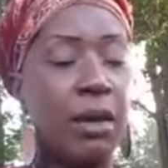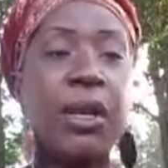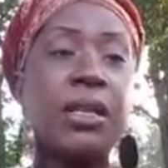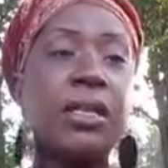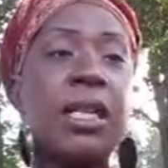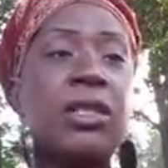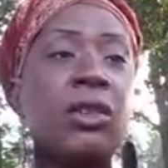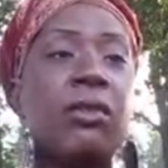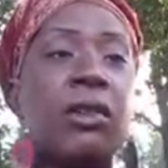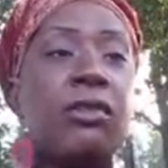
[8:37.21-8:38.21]
Because these
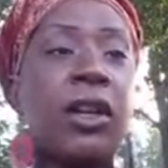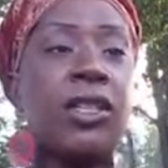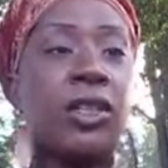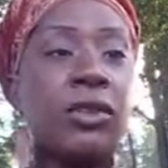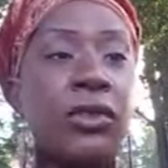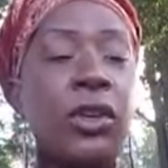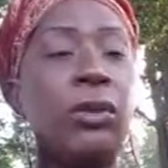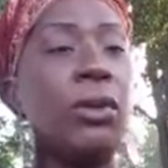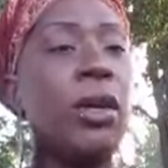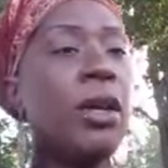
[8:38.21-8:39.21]
are a reflection of you.